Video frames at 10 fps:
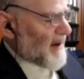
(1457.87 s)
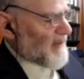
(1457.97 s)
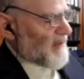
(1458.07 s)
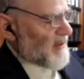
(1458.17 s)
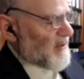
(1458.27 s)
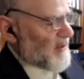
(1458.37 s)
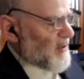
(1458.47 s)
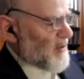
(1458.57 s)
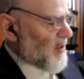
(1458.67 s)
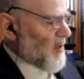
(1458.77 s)
Because you
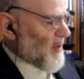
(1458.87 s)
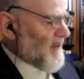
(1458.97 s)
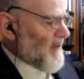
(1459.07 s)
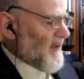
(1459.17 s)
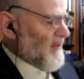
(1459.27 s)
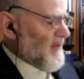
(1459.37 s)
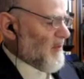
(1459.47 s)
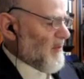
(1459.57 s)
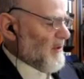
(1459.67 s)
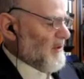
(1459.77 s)
don't want to fix it.
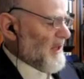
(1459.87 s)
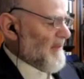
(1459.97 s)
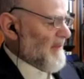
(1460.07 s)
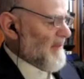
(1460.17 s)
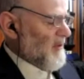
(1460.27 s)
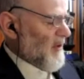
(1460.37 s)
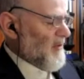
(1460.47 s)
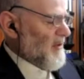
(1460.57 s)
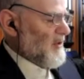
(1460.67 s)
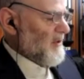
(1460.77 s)
And with the Shabbos,
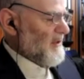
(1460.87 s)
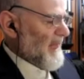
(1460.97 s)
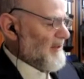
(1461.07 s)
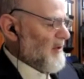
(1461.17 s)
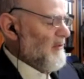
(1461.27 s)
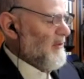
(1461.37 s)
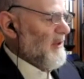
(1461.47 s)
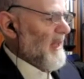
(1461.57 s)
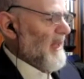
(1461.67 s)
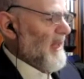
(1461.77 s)
since you're allowed to use the
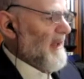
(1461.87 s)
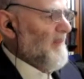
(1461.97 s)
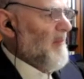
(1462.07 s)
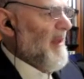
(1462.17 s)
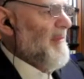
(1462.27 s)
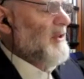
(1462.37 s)
light, maybe on